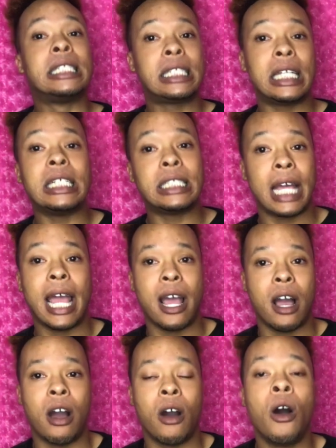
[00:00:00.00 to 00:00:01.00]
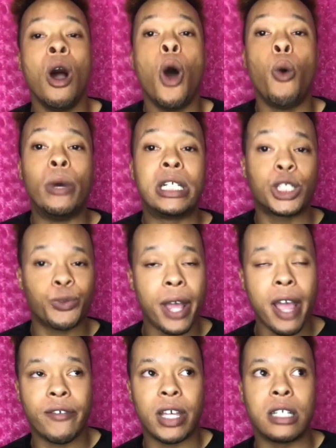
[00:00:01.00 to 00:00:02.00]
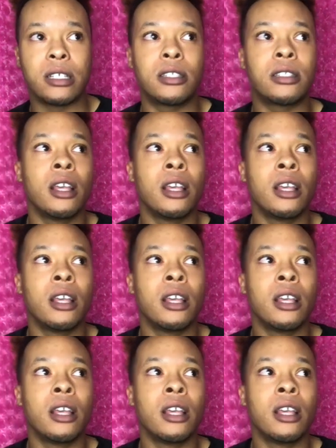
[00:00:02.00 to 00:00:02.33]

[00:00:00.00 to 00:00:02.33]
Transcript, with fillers: sit down with Travis.